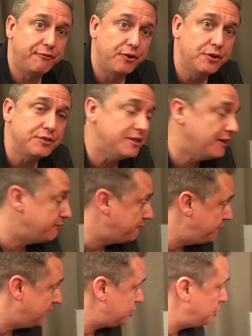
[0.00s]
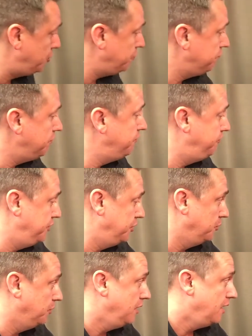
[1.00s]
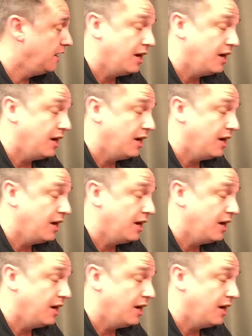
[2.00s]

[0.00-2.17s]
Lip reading: first official review,